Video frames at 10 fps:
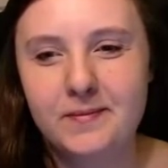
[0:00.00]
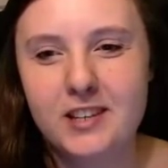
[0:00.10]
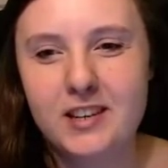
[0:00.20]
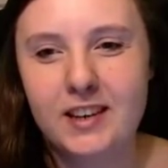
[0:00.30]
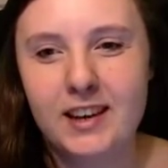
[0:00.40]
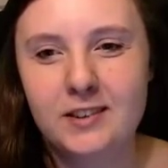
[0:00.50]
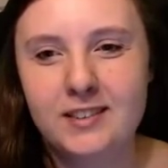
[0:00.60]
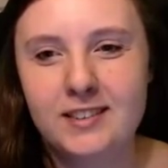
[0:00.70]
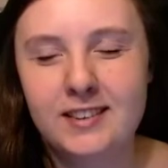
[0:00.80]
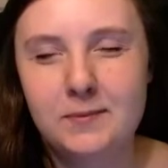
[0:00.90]
check out
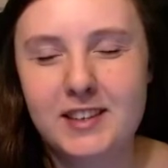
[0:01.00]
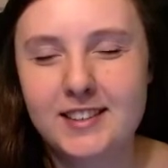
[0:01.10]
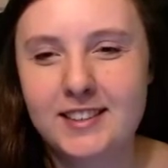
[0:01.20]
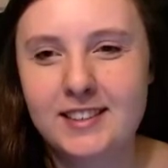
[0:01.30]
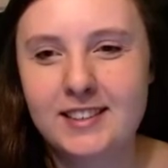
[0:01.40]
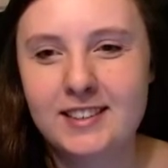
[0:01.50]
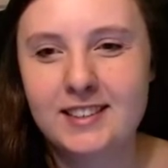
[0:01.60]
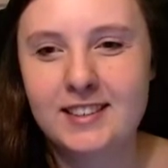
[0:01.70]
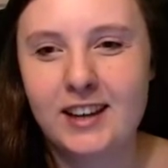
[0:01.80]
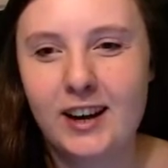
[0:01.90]
the business and
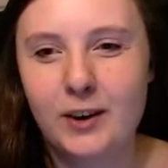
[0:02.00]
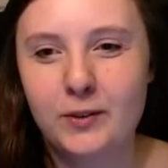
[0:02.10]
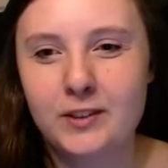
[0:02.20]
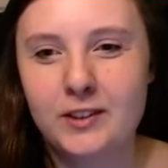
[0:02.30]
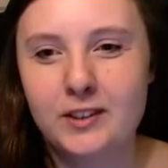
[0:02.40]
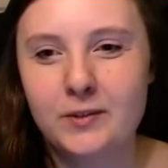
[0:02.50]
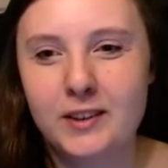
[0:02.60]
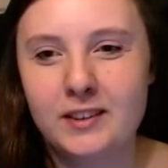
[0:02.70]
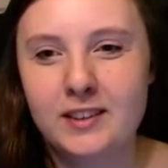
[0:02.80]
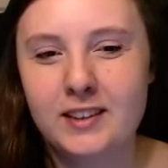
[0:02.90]
see how Dirk
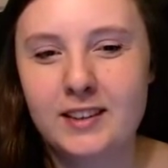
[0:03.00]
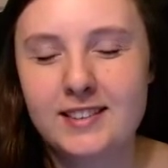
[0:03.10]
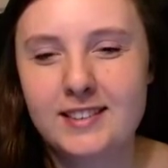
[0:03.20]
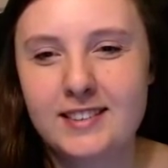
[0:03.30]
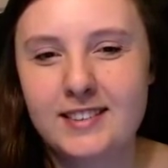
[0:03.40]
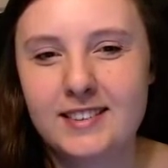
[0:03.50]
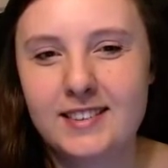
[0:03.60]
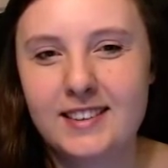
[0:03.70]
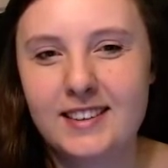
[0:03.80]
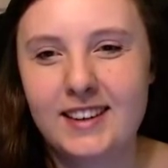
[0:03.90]
runs things.
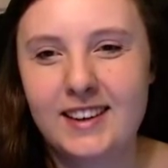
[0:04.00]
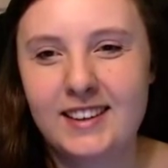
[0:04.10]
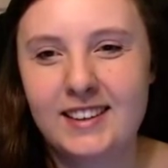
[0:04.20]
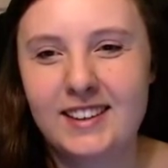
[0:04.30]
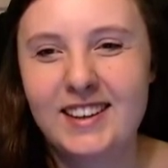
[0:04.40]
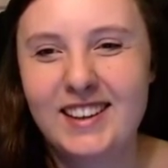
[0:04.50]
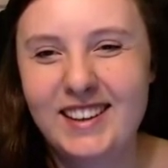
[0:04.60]
And